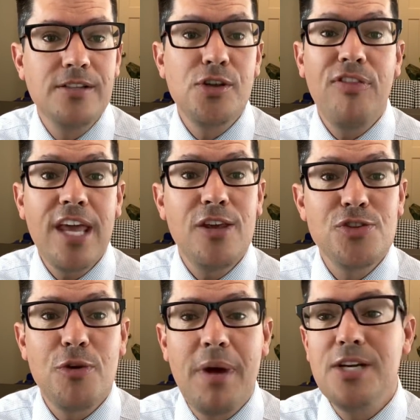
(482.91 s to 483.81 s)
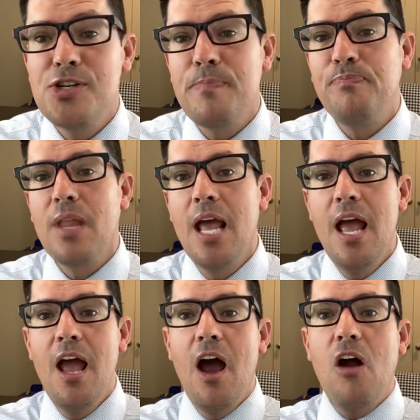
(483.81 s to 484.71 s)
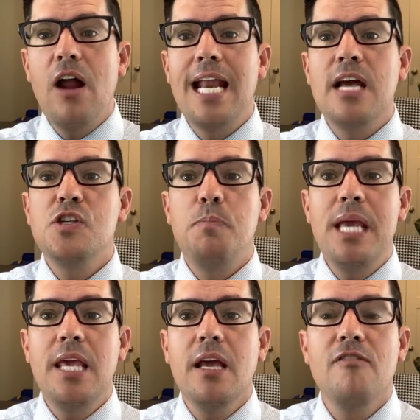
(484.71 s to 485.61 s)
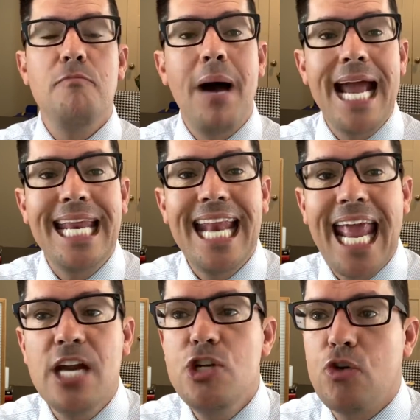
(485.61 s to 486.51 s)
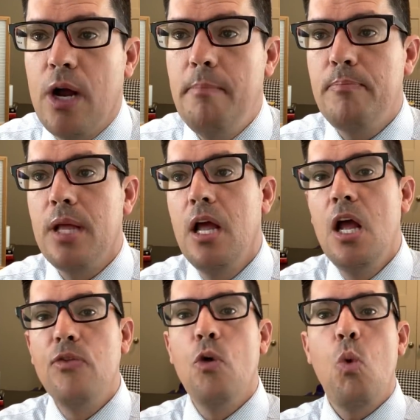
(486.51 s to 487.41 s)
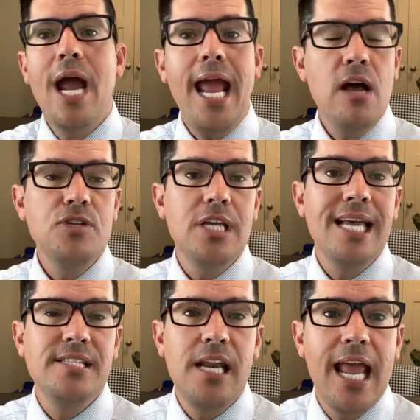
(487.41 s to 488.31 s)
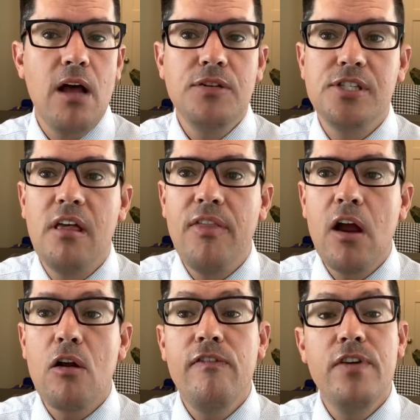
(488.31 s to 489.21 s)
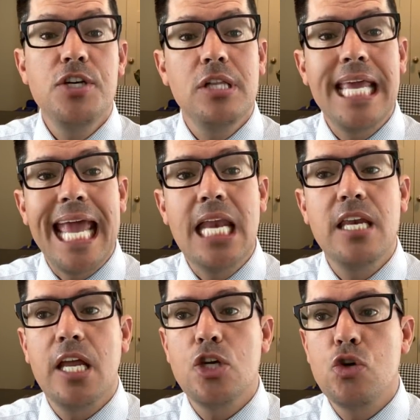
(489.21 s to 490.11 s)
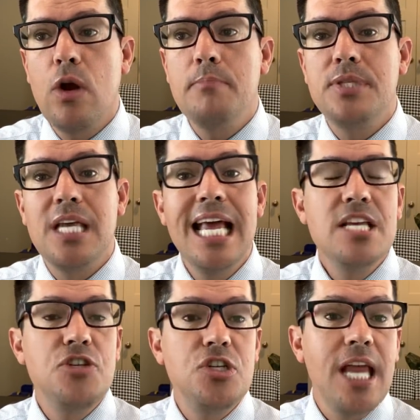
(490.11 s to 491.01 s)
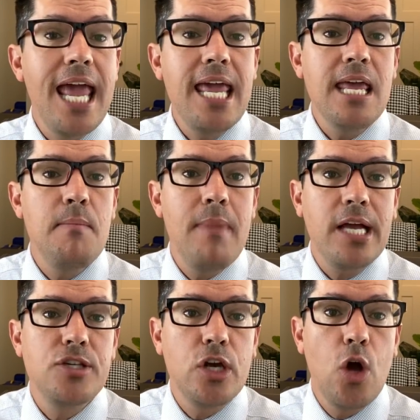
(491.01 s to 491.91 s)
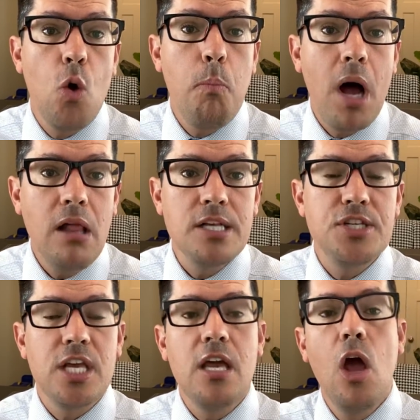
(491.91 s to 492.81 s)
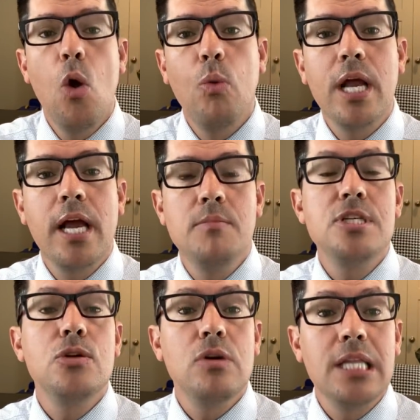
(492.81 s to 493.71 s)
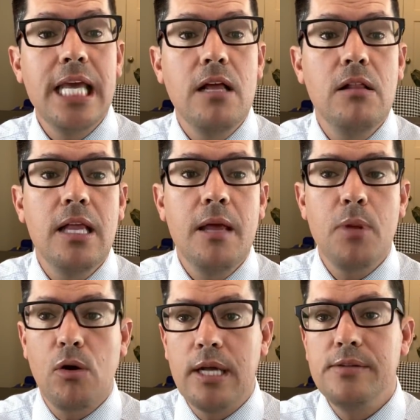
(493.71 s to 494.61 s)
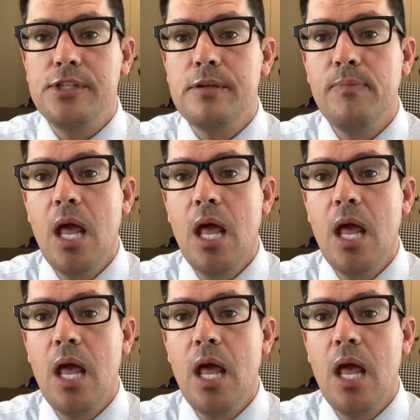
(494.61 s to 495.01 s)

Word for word: So thank you so much. All right, now speaking of Biden and Trump, the White House has announced that they are officially ending Trump's stay in Mexico policy when it comes to illegal immigrants.